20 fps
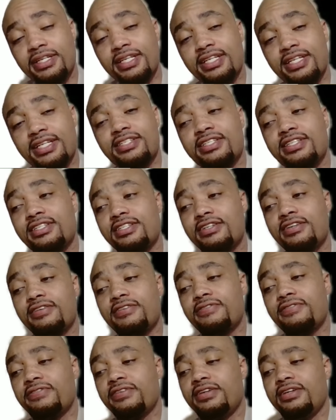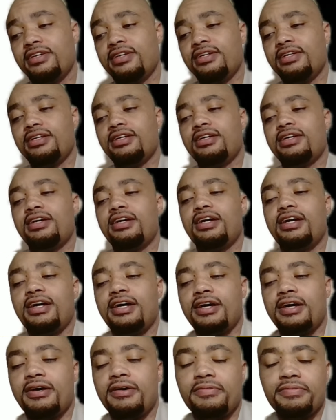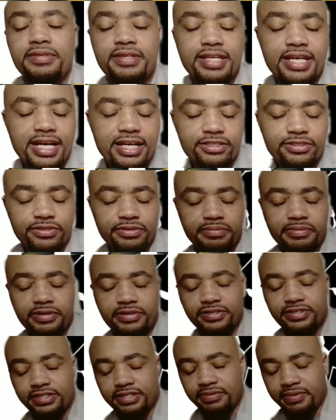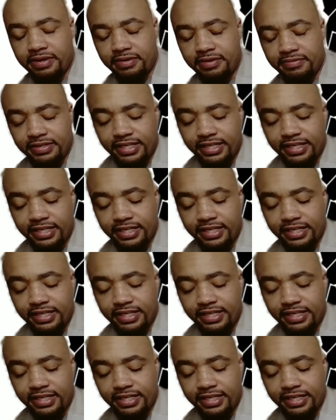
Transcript: instance of uh, the natural emergency they were having in